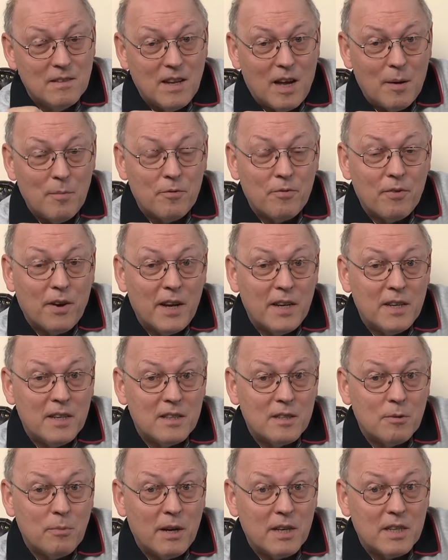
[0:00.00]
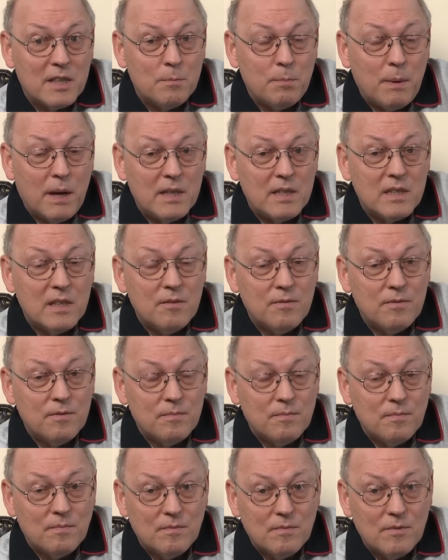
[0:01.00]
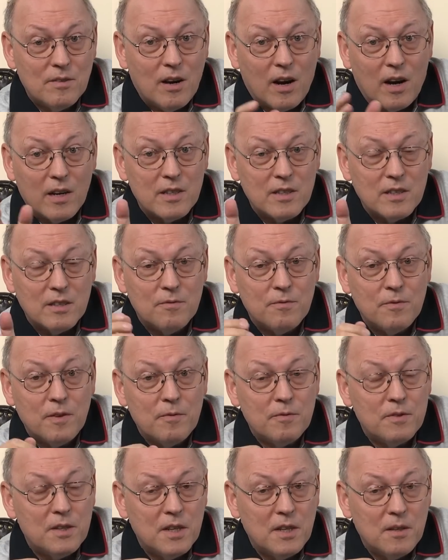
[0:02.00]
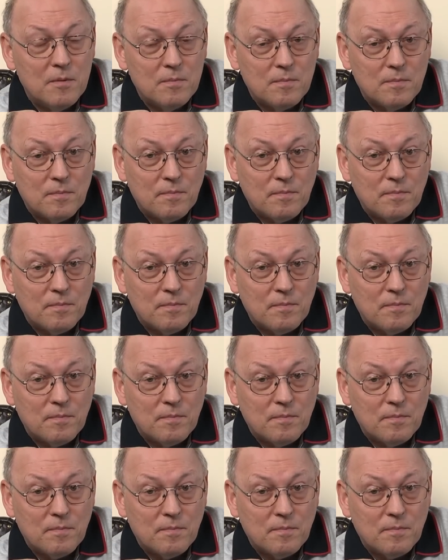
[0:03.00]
I'm afraid it's quite expensive, $150,